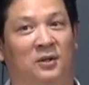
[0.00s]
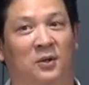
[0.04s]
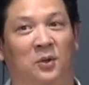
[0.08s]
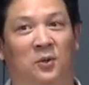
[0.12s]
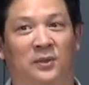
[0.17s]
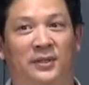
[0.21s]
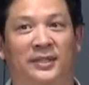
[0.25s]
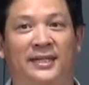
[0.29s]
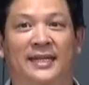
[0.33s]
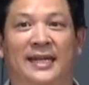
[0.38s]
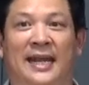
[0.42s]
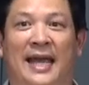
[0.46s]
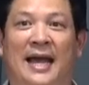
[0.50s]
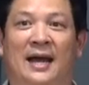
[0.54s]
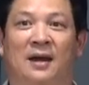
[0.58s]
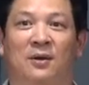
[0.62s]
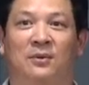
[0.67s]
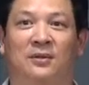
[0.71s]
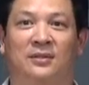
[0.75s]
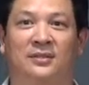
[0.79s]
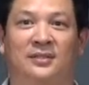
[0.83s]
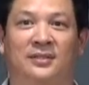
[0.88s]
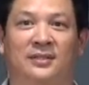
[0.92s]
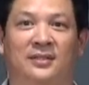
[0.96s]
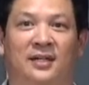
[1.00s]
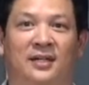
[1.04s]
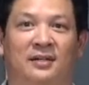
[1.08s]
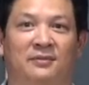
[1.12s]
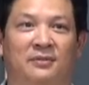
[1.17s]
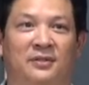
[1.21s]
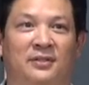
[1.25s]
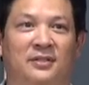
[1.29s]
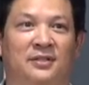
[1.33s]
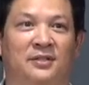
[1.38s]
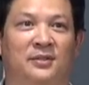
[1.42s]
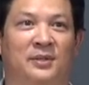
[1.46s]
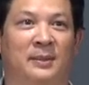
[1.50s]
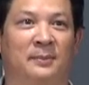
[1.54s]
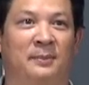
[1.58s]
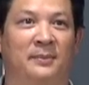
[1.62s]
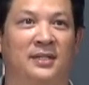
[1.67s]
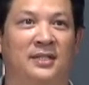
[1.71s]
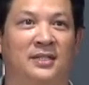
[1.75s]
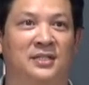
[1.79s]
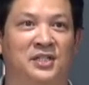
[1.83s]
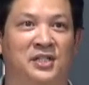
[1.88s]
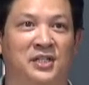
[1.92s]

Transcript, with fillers: only an hour to cover it, so I'm going to